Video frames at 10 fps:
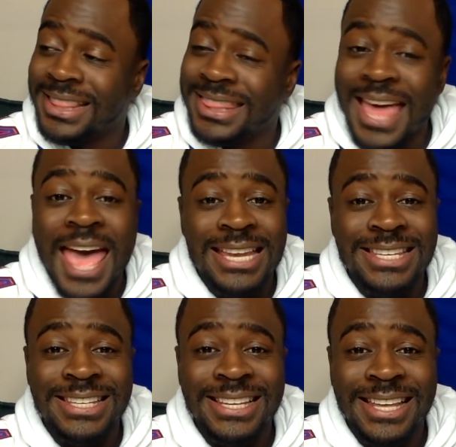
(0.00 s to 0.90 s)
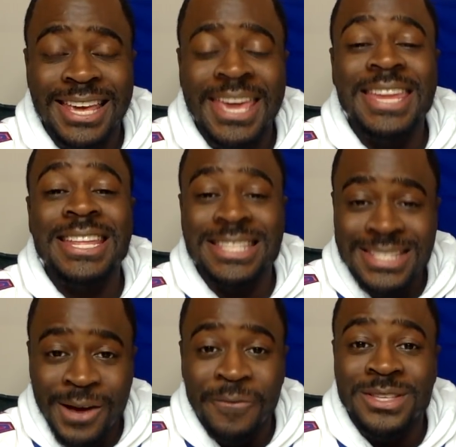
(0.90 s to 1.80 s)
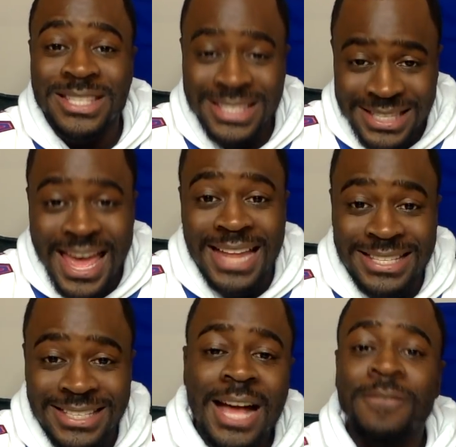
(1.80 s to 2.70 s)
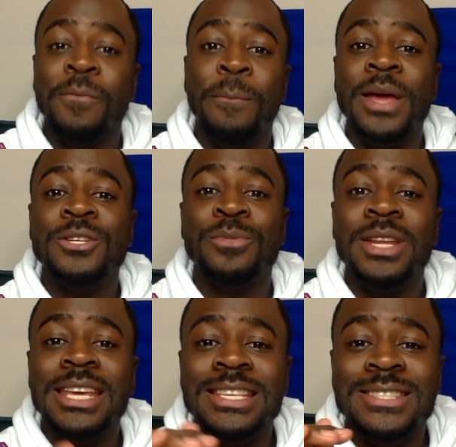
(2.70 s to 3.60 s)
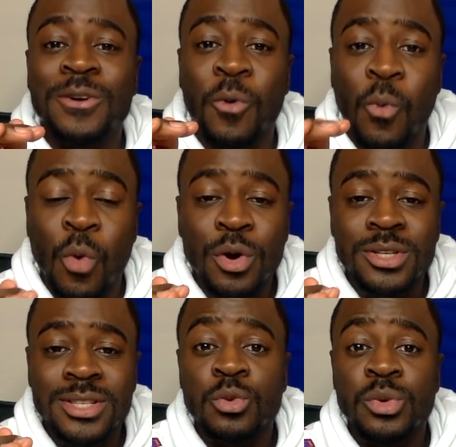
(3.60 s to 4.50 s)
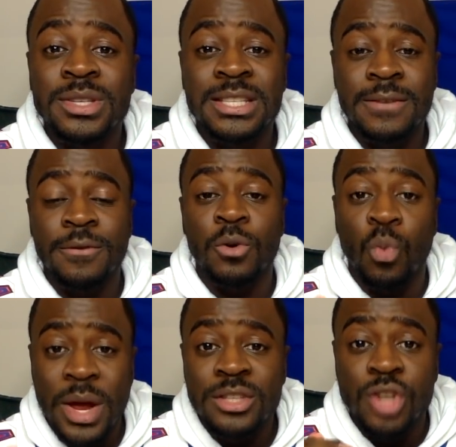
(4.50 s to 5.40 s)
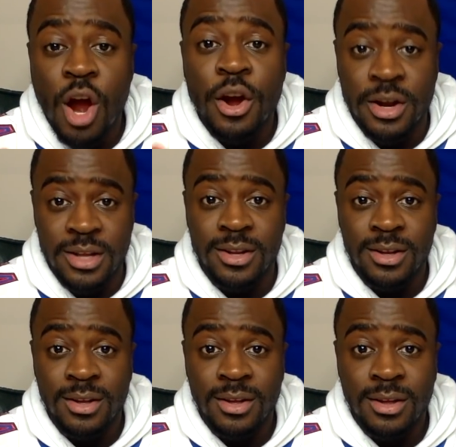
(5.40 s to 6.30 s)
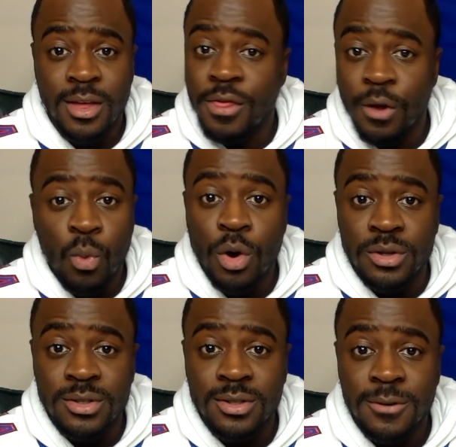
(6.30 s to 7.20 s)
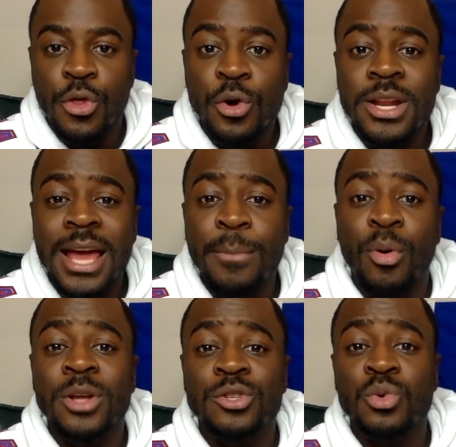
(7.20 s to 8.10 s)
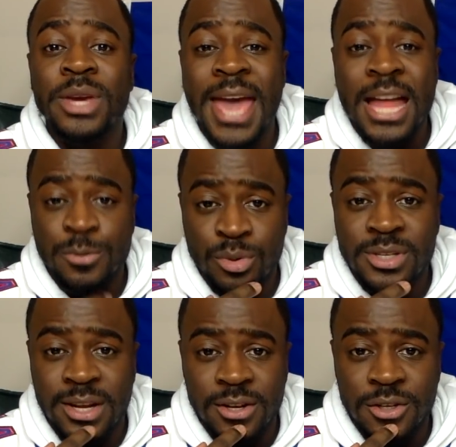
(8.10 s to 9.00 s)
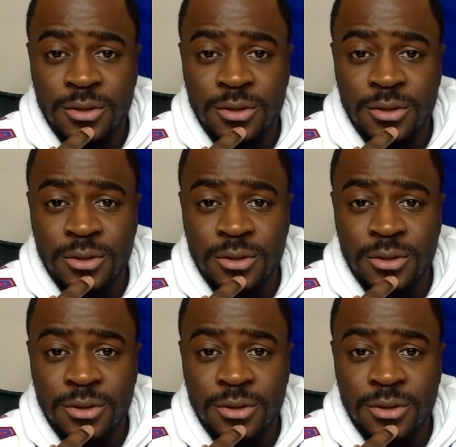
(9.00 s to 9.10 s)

That in itself is a stat. Kelvin Benjamin is the worst receiver when targeted. The worst. 39.2 catch percentage.